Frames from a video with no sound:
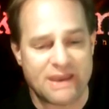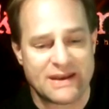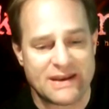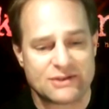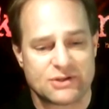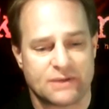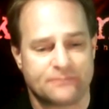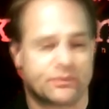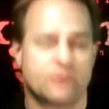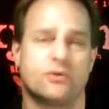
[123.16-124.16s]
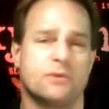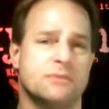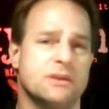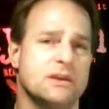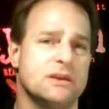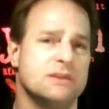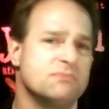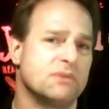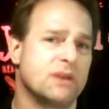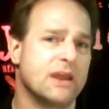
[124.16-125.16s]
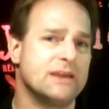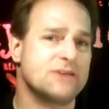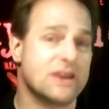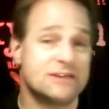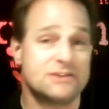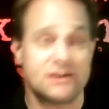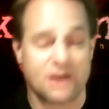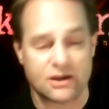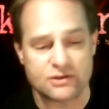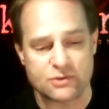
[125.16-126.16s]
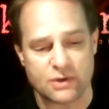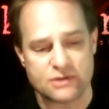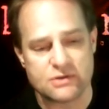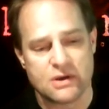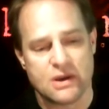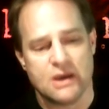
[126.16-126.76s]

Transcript: Bennett from the late 1800s.